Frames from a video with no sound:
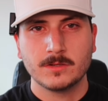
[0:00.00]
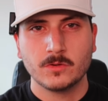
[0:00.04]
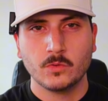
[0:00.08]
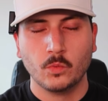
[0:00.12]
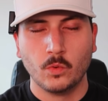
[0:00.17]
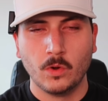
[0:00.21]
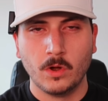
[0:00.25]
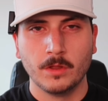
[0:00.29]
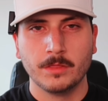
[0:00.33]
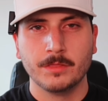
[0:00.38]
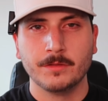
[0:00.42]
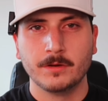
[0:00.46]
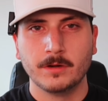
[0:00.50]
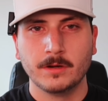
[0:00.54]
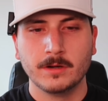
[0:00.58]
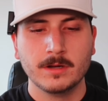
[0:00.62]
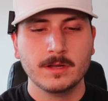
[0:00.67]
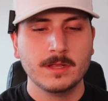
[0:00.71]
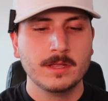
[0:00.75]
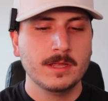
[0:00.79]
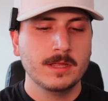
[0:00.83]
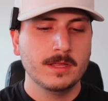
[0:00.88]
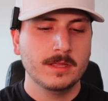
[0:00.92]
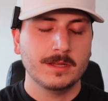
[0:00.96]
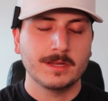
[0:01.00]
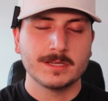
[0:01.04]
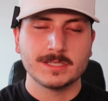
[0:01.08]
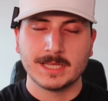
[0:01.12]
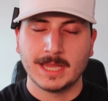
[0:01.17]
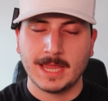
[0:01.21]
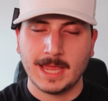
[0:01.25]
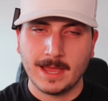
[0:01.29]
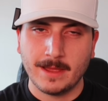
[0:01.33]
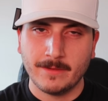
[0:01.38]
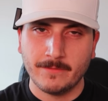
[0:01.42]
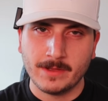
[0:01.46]
Walther, because
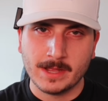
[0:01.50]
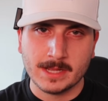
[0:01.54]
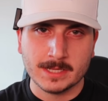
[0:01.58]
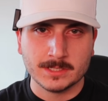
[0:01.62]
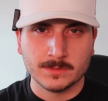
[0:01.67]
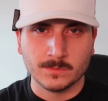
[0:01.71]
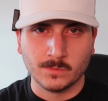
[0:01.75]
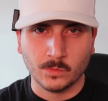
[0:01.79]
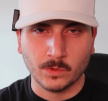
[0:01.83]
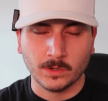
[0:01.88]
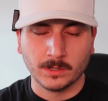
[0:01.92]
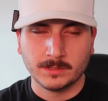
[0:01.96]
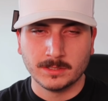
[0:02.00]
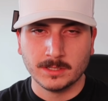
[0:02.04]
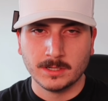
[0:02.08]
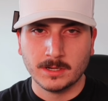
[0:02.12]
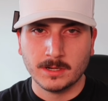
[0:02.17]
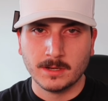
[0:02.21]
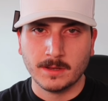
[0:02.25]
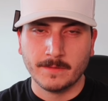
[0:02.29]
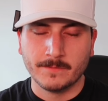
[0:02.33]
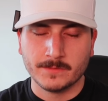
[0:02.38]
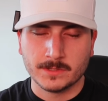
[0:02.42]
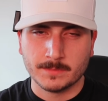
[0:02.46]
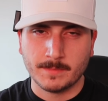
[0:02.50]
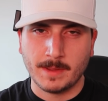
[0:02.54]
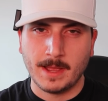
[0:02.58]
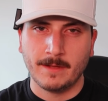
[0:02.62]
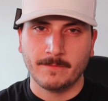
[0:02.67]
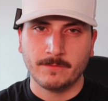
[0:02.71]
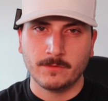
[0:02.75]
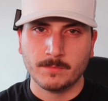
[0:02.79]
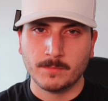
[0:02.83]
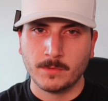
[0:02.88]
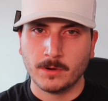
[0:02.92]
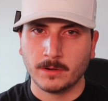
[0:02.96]
I have had some work done. I have some
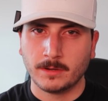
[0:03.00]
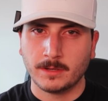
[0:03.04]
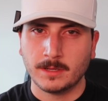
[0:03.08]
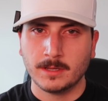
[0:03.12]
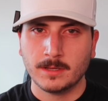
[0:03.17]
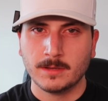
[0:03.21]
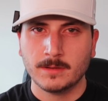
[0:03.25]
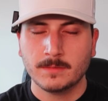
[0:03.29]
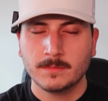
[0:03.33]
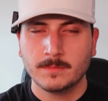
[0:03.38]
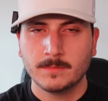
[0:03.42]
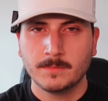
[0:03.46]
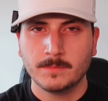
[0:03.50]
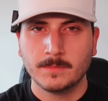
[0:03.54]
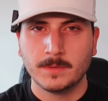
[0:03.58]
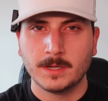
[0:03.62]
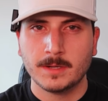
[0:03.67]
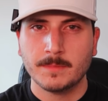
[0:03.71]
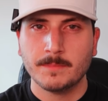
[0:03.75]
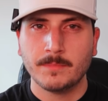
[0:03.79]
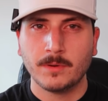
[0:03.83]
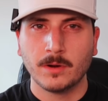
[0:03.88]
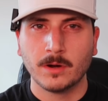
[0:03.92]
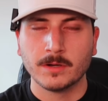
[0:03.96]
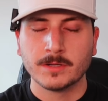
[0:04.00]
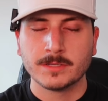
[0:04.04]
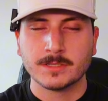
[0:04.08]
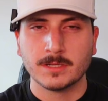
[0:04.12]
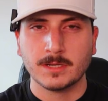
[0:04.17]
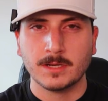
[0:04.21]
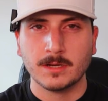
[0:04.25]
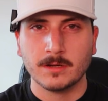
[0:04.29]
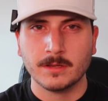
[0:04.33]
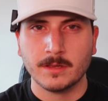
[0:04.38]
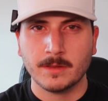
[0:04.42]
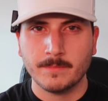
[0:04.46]
aftermarket parts
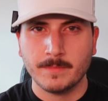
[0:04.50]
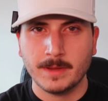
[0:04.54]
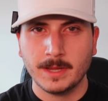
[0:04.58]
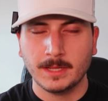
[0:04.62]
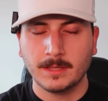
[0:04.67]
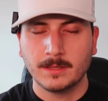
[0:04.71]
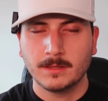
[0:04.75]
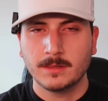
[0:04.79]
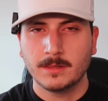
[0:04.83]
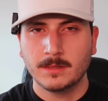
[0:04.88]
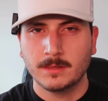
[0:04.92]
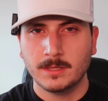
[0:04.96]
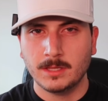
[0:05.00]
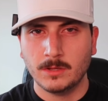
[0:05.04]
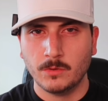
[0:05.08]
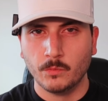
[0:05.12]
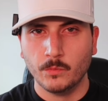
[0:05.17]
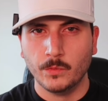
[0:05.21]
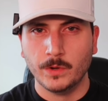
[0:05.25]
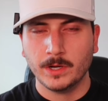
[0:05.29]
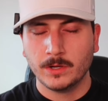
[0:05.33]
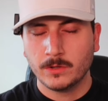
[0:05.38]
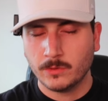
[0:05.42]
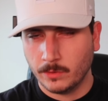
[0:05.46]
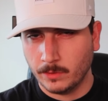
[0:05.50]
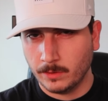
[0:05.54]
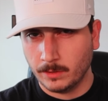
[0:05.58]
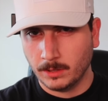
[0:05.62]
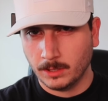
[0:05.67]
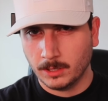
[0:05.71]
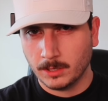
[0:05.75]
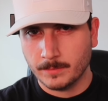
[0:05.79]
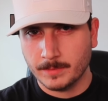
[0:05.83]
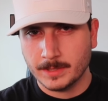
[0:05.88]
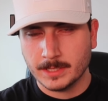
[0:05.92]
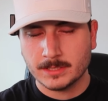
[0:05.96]
in here that make the recoil a
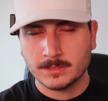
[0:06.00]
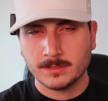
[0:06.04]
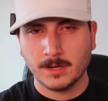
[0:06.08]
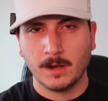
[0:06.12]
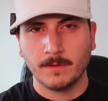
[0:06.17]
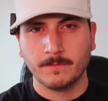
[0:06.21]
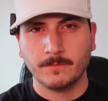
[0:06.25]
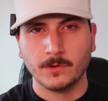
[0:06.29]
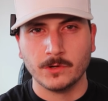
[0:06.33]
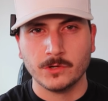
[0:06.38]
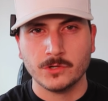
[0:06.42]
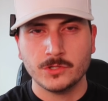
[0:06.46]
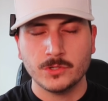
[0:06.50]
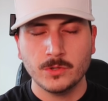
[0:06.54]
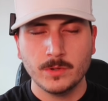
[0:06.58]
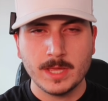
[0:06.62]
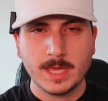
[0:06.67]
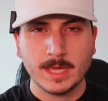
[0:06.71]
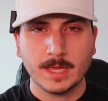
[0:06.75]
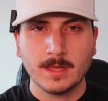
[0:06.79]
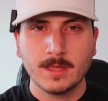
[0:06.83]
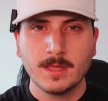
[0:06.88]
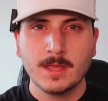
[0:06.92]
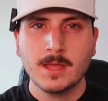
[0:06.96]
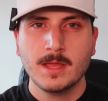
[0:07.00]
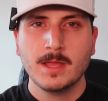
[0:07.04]
little bit softer shooting.